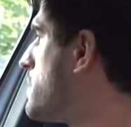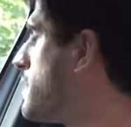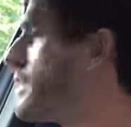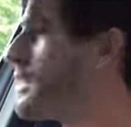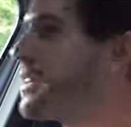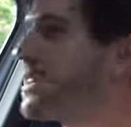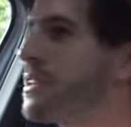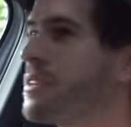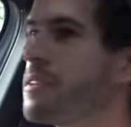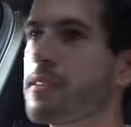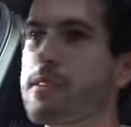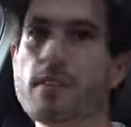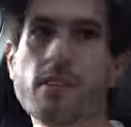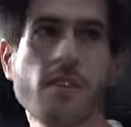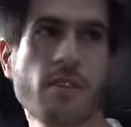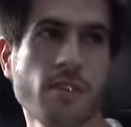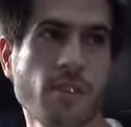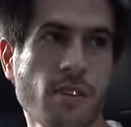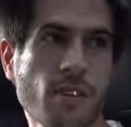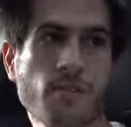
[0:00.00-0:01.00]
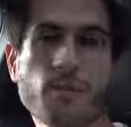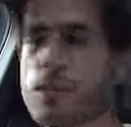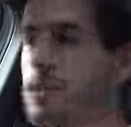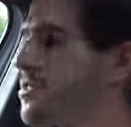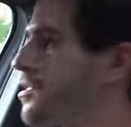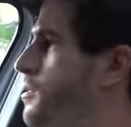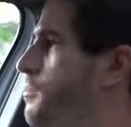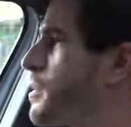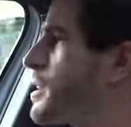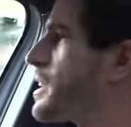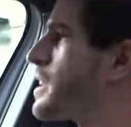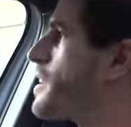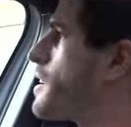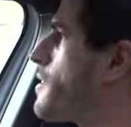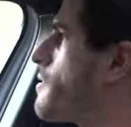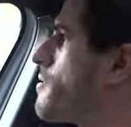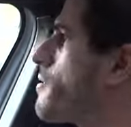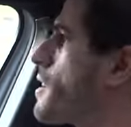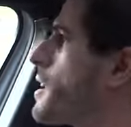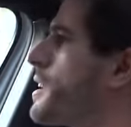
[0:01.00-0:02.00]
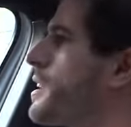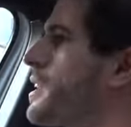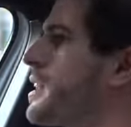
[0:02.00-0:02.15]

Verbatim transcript: and these arms are not big enough right